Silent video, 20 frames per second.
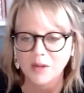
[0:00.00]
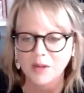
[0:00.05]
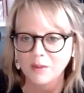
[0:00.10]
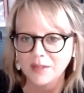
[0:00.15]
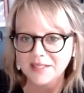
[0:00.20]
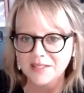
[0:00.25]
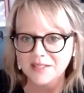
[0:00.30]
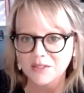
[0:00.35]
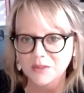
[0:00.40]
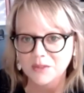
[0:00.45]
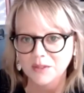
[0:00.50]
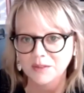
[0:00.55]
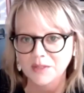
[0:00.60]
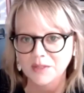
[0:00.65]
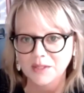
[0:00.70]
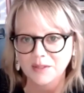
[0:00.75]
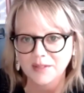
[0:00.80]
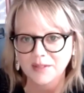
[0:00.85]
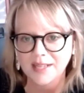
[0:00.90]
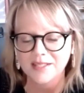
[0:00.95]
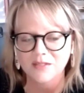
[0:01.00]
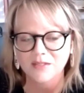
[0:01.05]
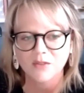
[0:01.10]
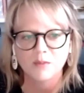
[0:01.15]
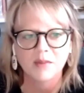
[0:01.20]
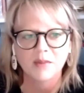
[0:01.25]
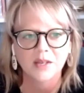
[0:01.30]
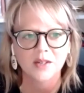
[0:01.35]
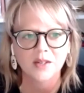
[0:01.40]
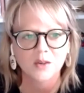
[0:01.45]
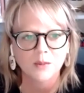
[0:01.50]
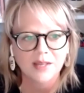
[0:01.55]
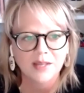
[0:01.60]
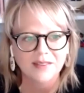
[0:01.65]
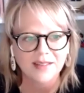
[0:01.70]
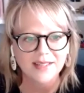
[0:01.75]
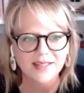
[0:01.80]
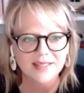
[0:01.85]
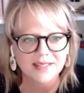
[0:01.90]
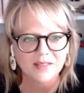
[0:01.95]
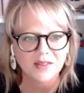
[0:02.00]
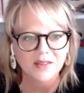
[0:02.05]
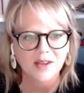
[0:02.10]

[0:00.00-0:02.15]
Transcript: know us or are a little less familiar with us at